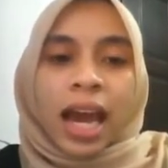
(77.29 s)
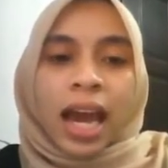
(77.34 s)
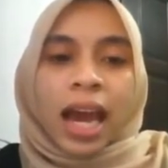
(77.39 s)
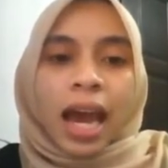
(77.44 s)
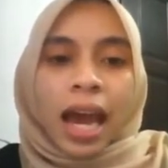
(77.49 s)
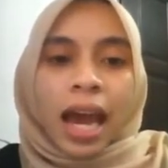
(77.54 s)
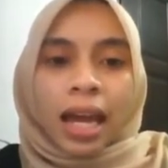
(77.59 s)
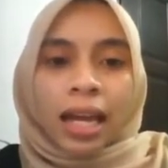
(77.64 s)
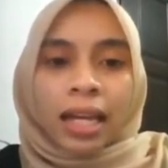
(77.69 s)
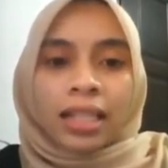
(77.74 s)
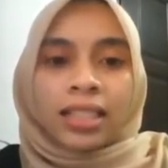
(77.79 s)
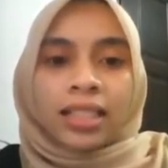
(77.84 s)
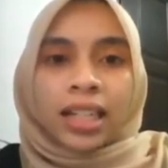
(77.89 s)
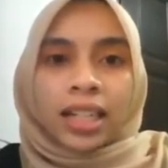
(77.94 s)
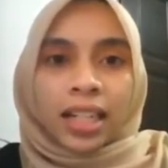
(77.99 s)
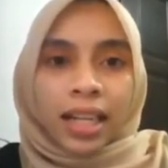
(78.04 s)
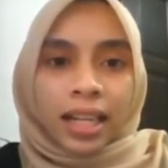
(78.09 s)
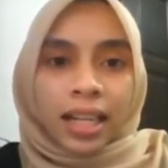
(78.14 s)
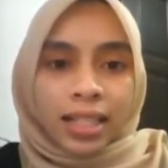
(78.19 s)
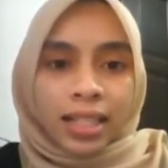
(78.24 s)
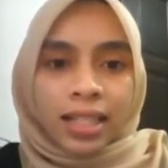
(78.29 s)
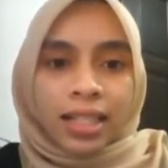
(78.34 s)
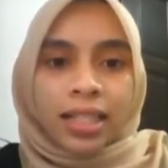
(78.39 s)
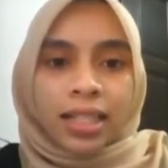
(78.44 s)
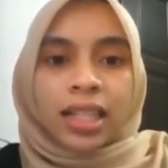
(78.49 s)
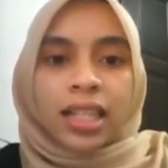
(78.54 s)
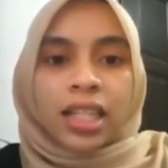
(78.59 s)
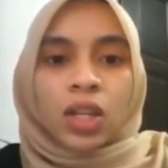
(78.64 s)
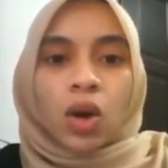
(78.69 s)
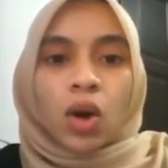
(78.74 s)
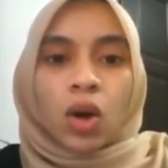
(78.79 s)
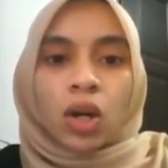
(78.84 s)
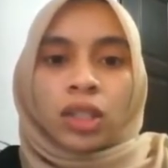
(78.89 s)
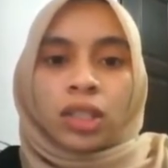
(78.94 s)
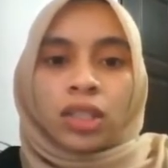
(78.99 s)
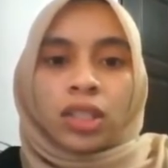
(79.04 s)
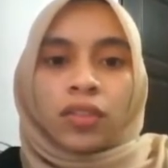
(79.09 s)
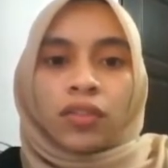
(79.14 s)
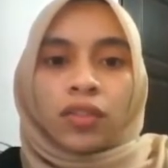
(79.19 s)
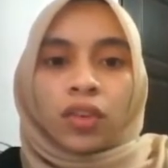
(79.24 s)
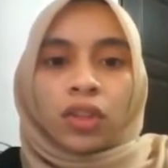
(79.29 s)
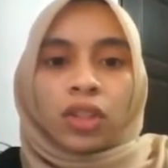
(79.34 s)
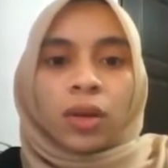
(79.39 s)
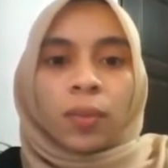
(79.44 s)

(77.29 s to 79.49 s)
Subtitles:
and targeted in order for the